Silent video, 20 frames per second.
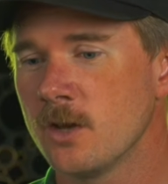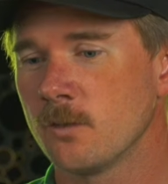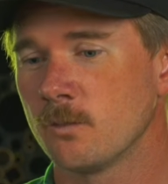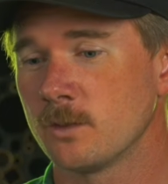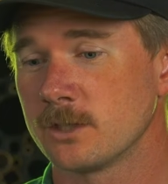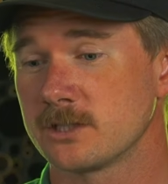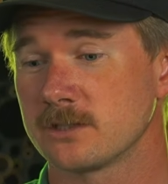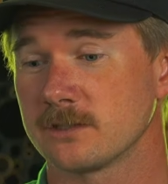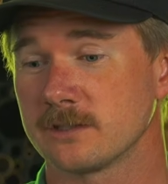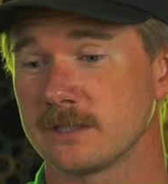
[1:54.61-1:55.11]

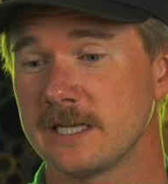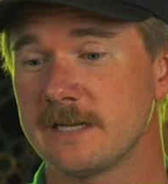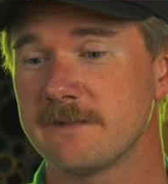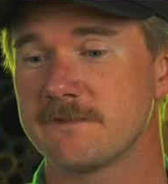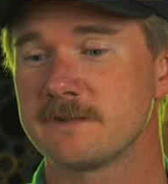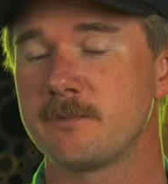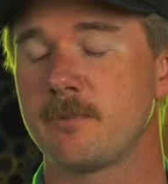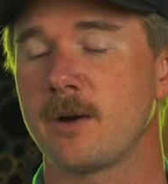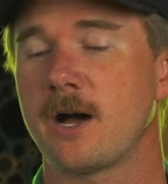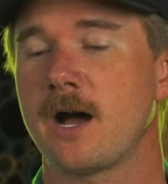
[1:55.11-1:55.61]
which
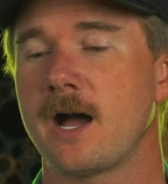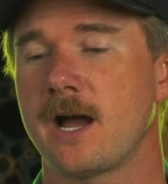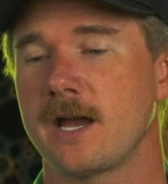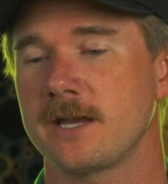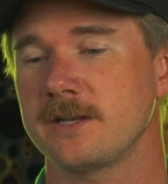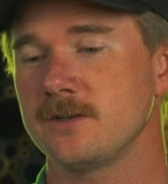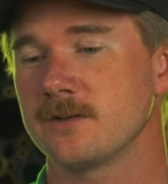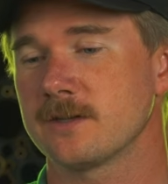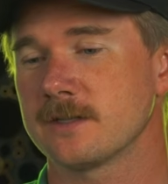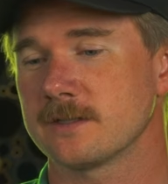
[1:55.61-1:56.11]
leaves
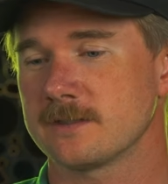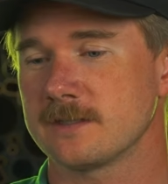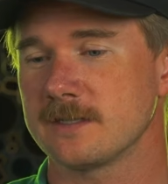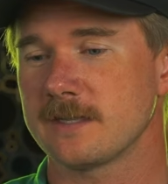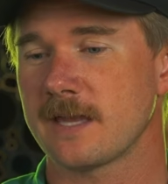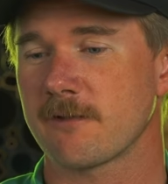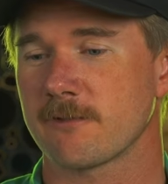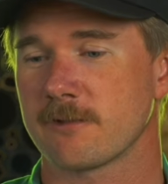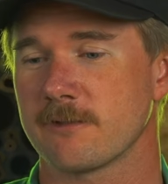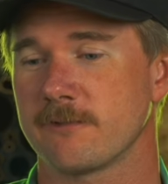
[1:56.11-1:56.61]
behind, you can see
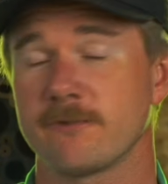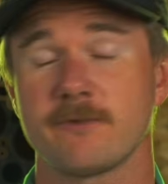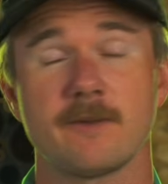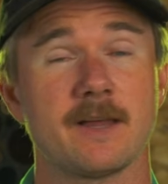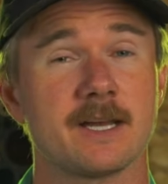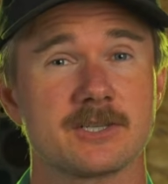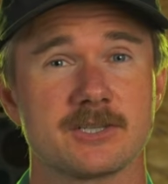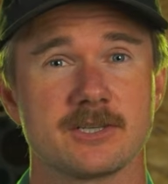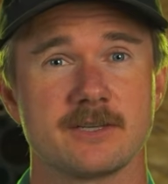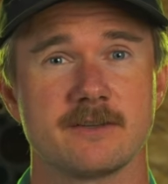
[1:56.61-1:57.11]
that
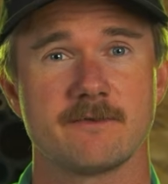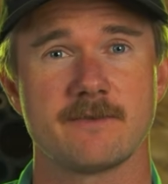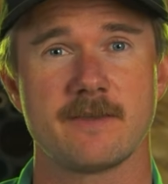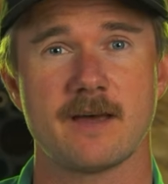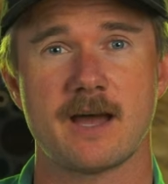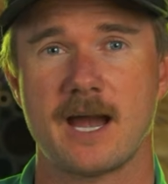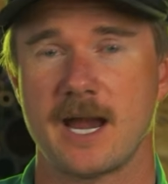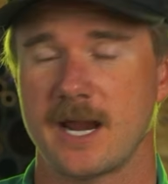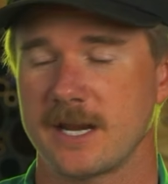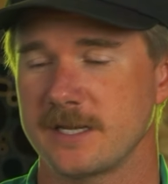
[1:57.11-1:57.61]
reflection of
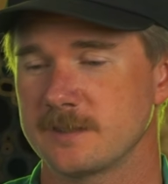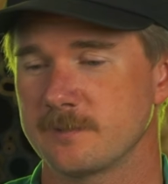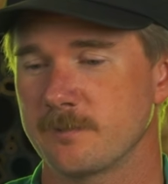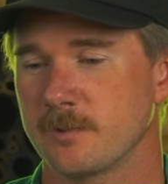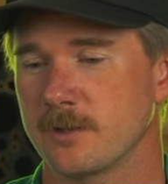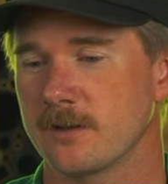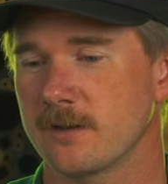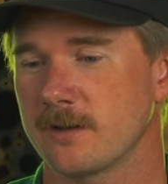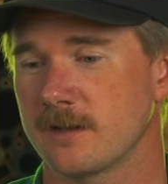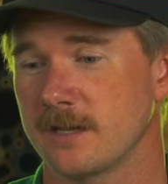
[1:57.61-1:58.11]
the
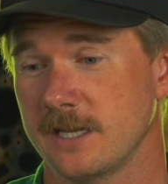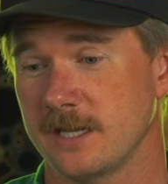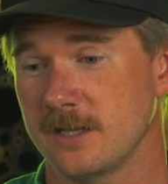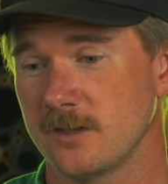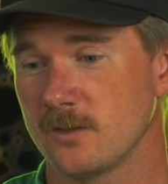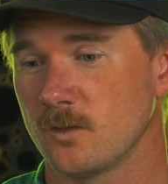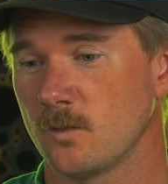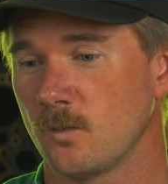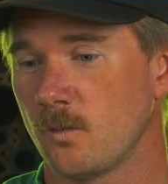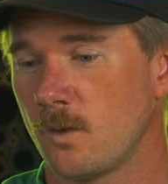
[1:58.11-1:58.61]
iceberg
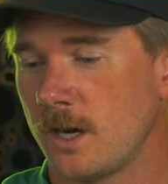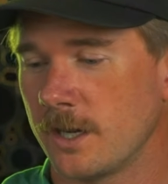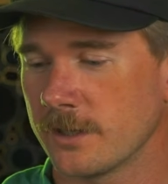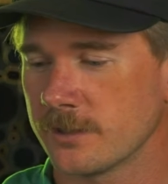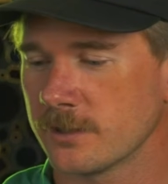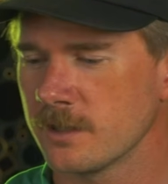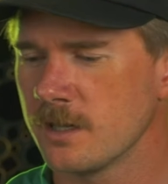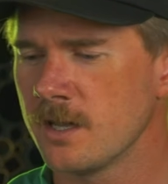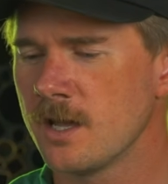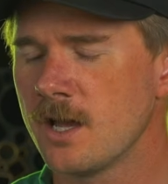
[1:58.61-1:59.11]
in the
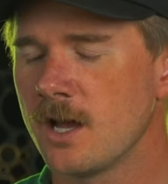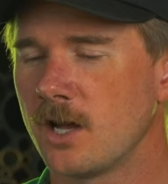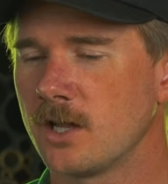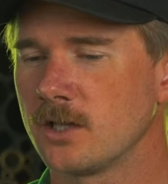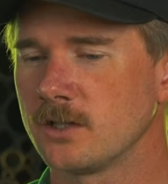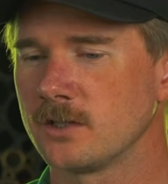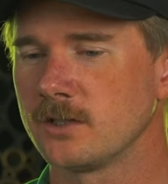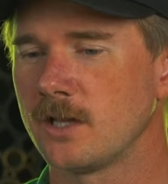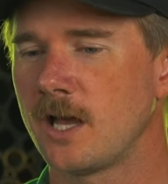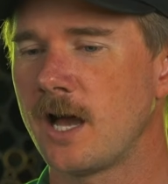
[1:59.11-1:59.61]
water a
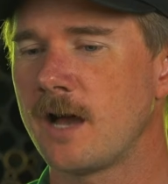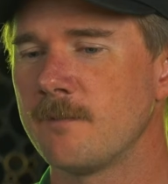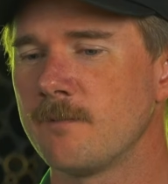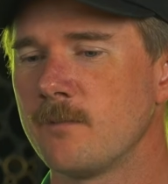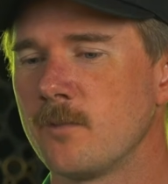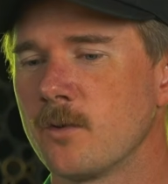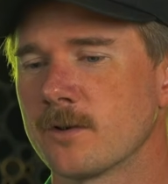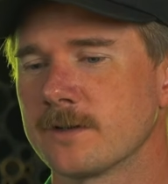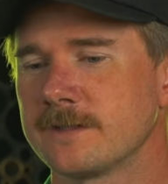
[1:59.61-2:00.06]
lot more